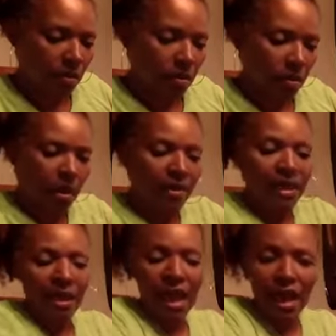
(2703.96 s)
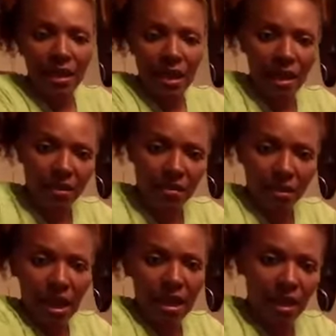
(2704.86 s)
You have that line that
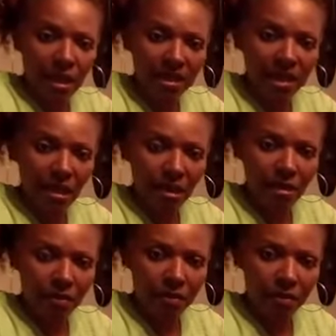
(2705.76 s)
kind of comes here.